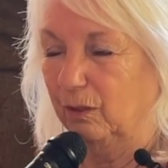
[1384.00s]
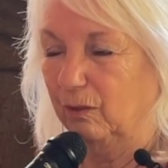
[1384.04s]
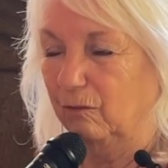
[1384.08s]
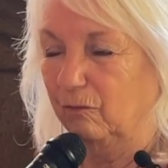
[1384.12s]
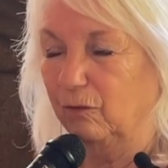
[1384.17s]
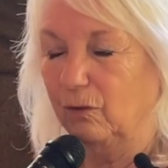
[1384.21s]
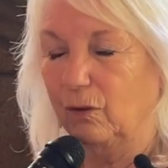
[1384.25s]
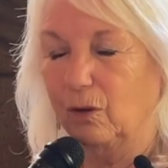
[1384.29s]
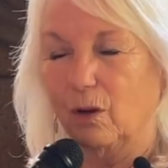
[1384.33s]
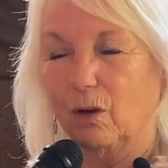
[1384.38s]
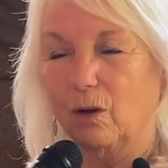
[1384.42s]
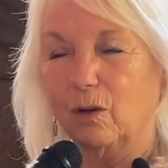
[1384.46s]

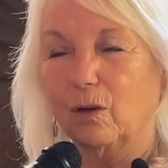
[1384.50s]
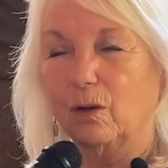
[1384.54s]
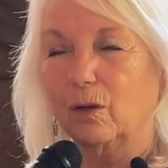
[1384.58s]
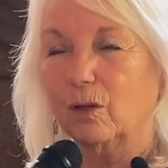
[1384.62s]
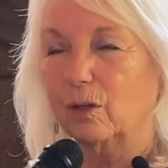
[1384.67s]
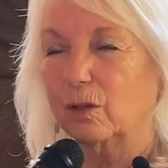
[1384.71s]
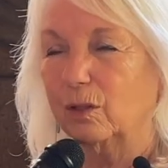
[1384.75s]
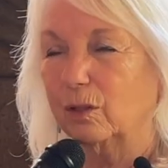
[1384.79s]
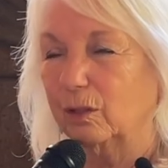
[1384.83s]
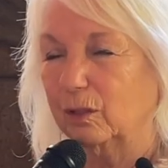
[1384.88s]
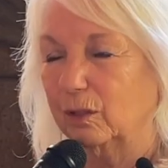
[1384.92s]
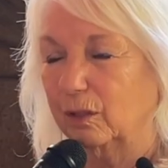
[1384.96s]
for
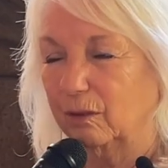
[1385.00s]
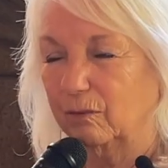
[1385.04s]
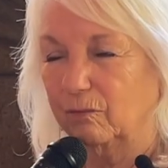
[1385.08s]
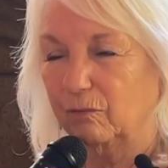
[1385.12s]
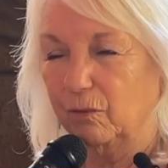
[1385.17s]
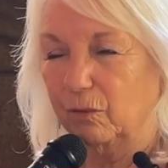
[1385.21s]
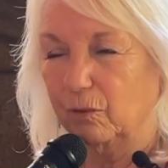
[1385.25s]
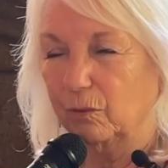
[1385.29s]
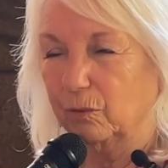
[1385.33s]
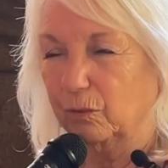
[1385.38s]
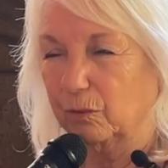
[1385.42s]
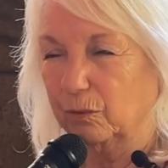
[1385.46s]
all
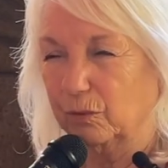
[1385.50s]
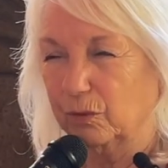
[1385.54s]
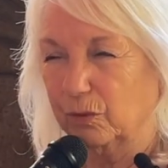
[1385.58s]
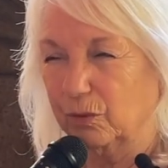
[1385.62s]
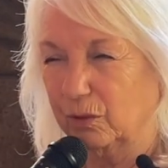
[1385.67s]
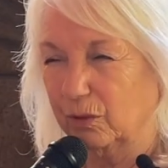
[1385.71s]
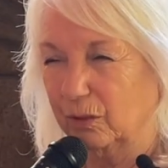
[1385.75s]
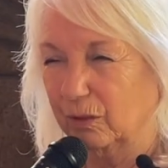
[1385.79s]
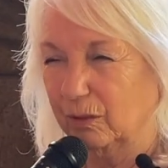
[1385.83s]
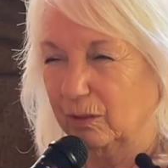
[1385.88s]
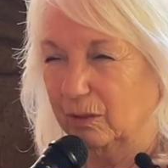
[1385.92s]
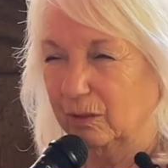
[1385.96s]
of
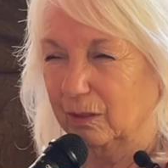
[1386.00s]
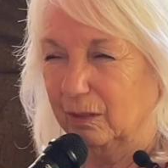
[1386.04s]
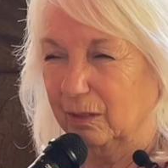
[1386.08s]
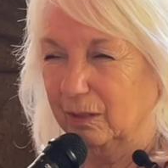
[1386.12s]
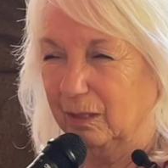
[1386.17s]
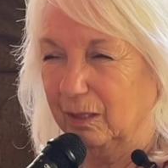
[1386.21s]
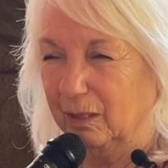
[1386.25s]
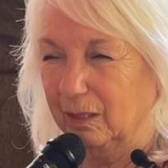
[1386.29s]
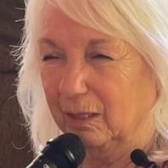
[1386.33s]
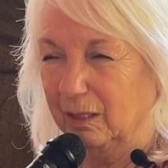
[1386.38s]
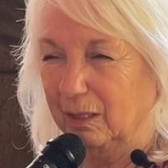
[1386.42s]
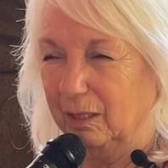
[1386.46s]
those
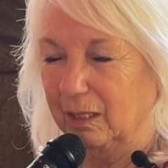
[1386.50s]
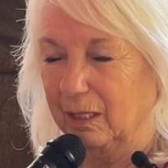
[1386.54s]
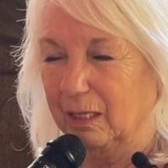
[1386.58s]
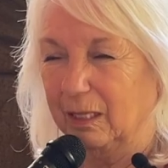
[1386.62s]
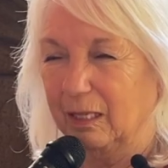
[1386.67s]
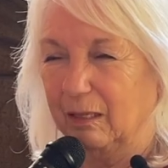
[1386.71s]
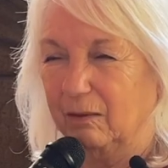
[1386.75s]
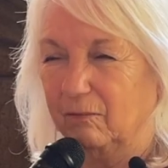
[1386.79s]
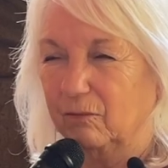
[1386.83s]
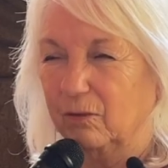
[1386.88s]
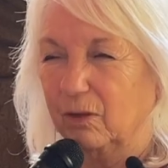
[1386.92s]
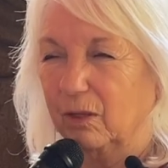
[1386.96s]
that
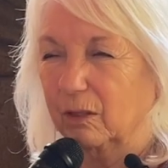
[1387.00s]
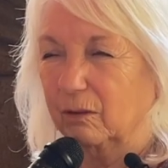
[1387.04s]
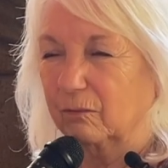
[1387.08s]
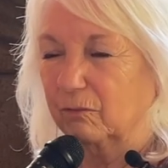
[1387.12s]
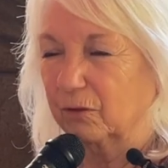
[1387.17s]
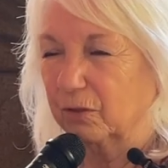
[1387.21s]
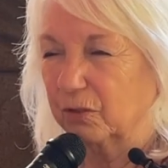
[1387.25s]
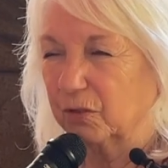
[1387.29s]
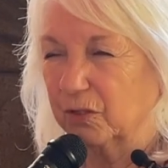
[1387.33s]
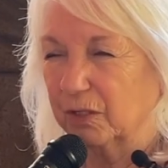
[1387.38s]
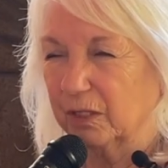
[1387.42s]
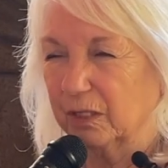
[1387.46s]
have not
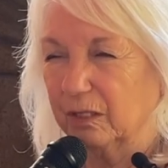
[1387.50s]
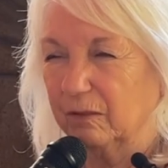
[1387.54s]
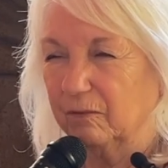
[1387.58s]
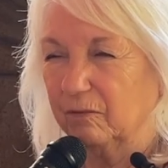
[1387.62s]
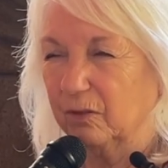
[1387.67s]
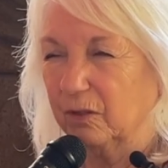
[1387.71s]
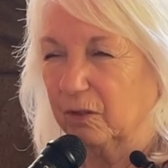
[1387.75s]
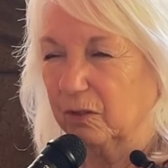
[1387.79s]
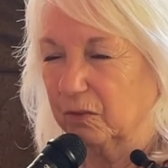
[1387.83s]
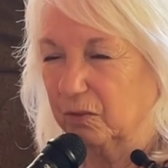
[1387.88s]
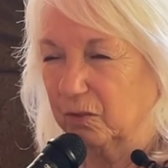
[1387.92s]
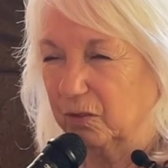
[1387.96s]

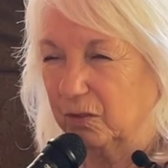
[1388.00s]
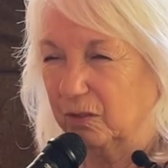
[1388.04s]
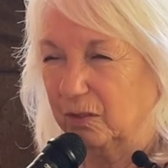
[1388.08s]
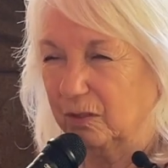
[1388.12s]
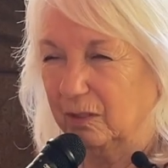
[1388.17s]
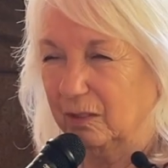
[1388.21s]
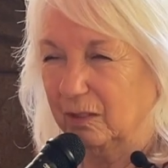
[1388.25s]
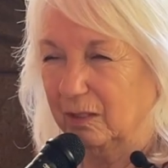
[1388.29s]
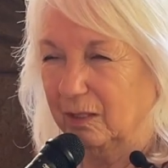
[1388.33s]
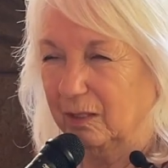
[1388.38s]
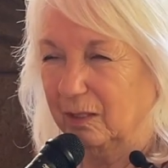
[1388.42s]
received this.